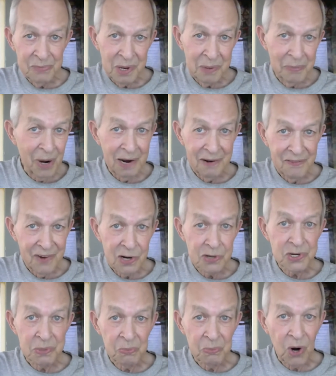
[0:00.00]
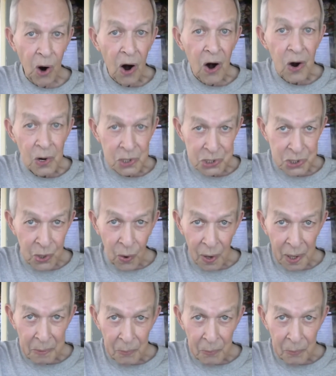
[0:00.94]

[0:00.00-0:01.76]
You might even hear some cars going